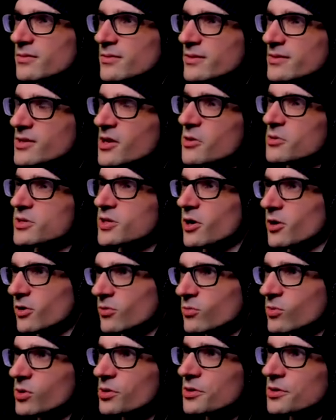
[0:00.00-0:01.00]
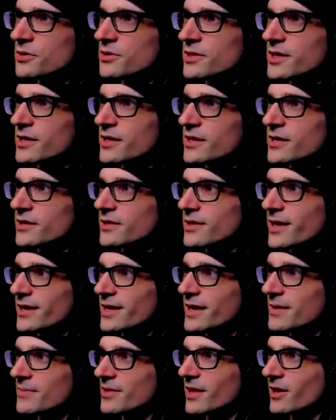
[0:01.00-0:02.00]
No, Dark Wood, yeah. That
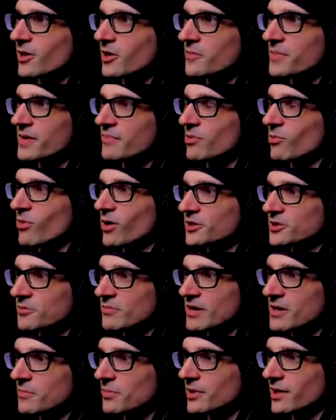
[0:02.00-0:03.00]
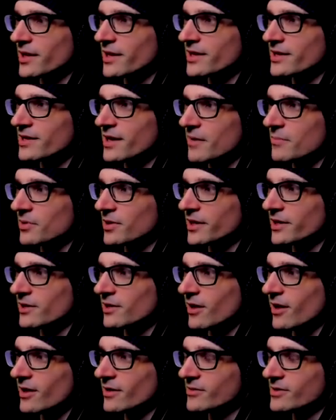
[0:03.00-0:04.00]
game that a lot of people wanted me to play, and I played a
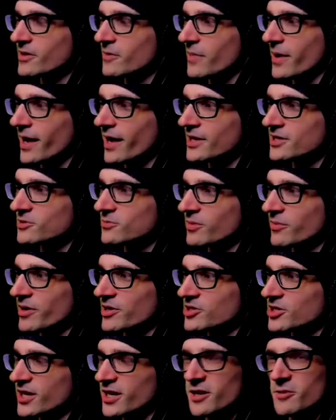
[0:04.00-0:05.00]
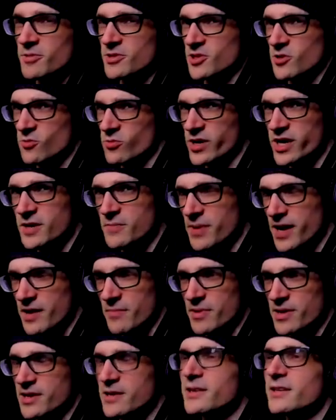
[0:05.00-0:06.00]
lot in the past when my channel was a wee
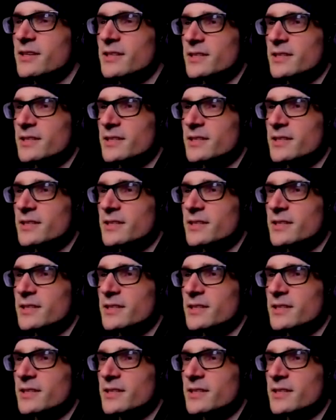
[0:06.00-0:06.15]
baby.